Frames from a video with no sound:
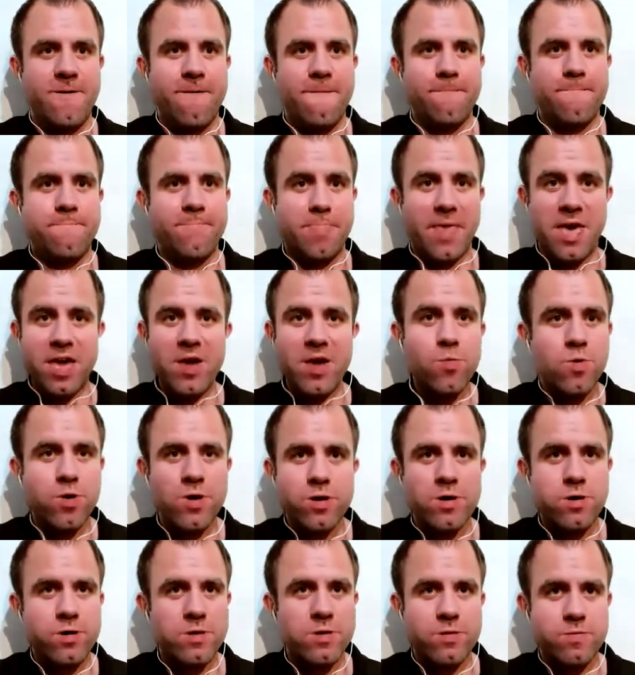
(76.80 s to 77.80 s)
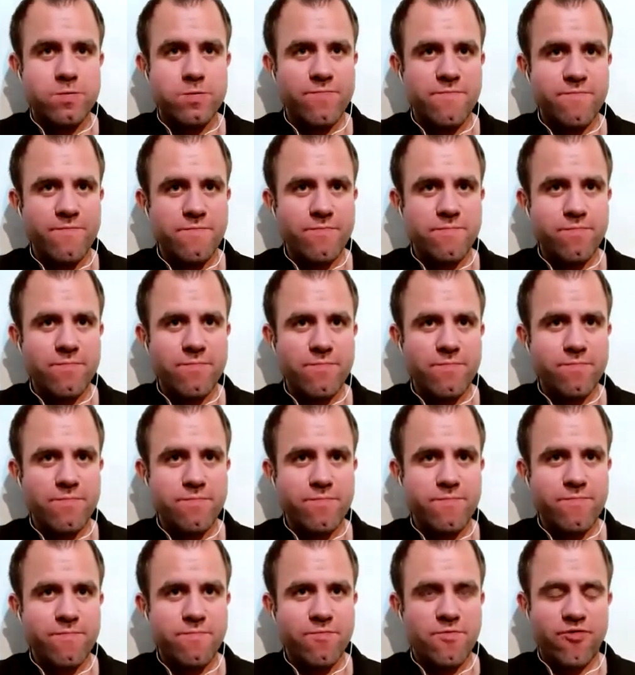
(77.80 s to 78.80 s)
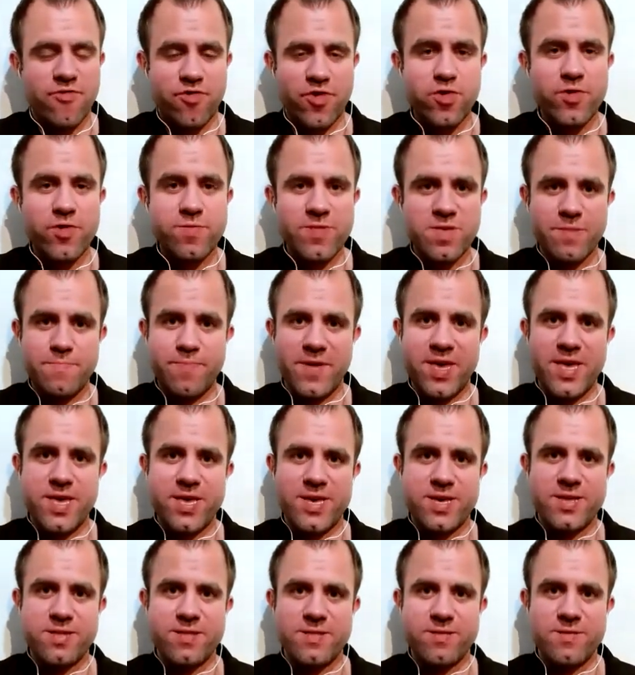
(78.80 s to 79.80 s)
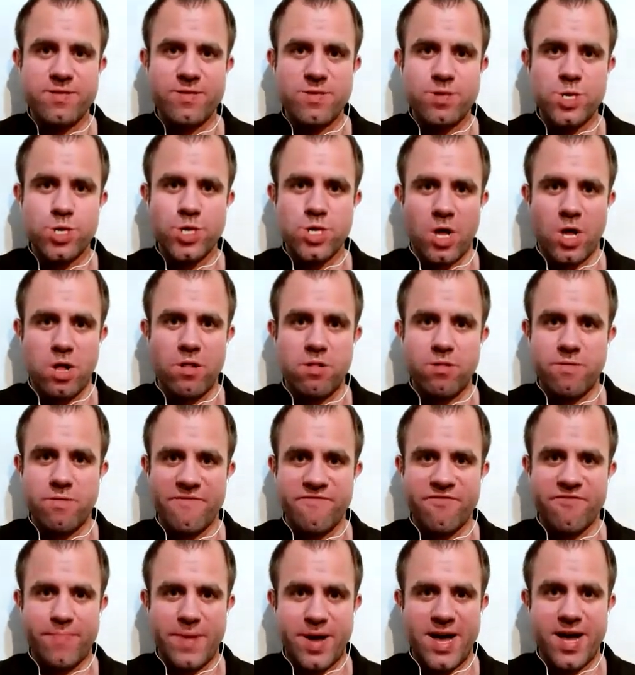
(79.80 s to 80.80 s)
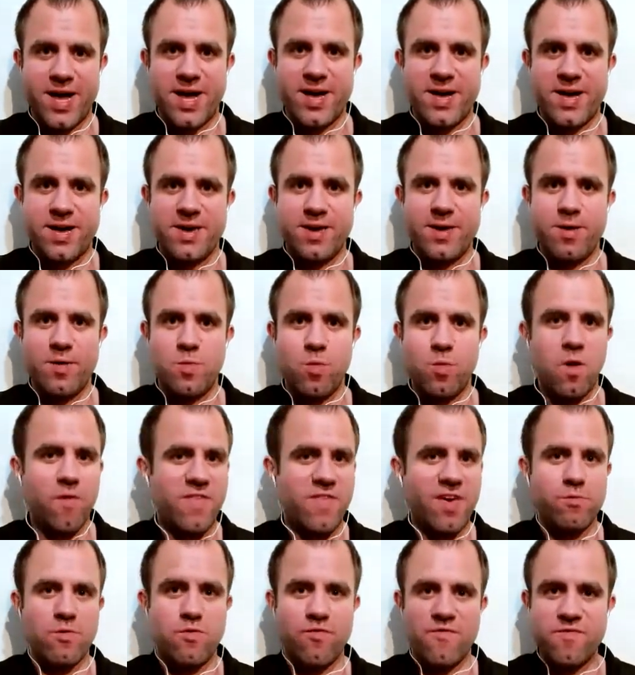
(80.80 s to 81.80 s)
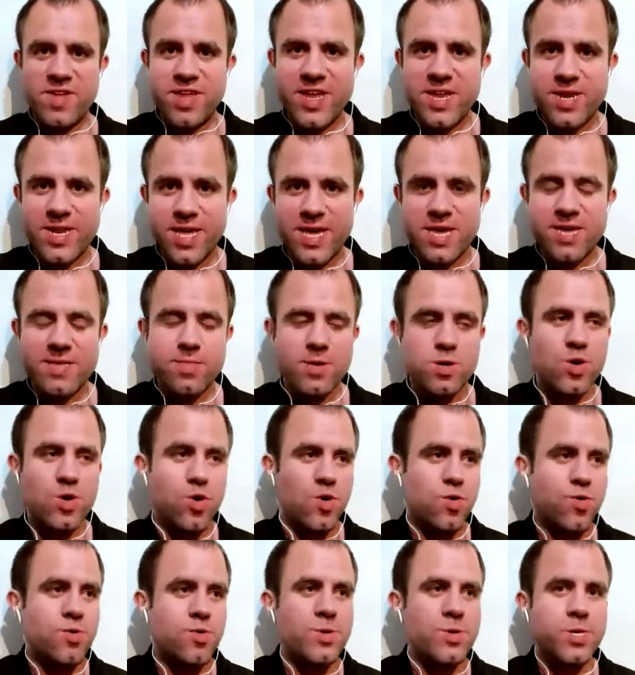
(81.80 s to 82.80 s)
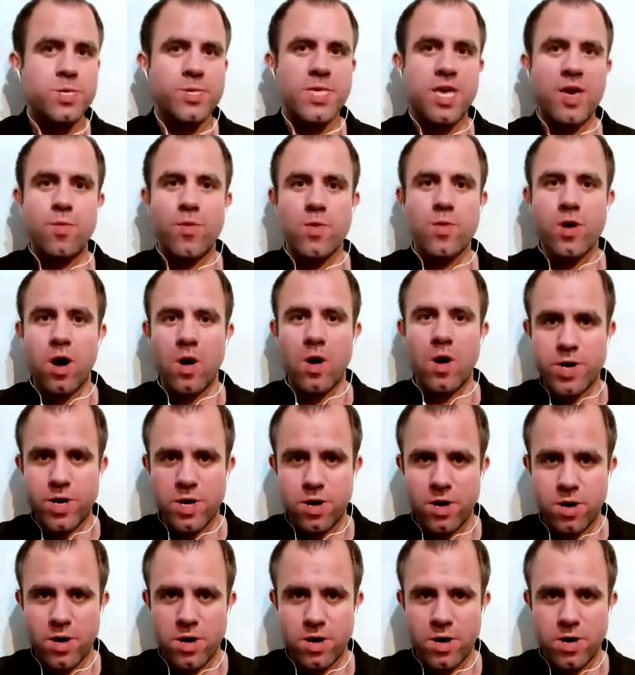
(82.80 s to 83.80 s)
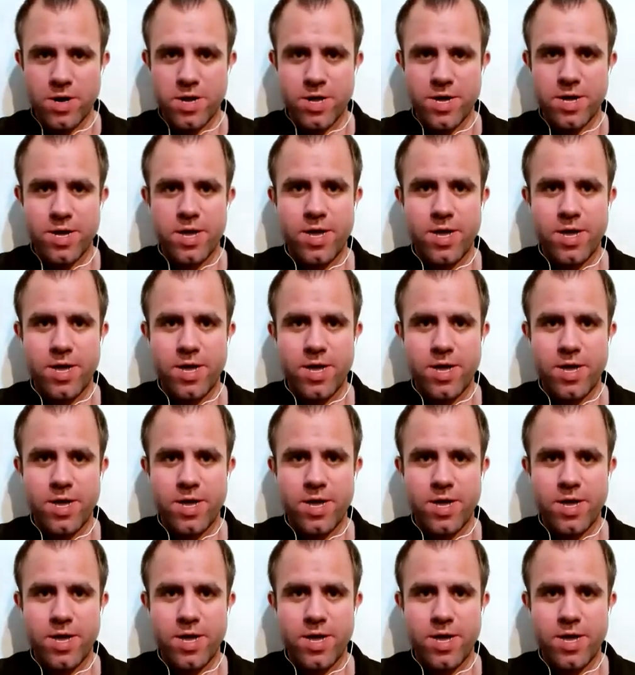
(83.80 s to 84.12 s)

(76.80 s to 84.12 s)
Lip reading: they weren't truly being solved by what they were reading, the courses they were going on,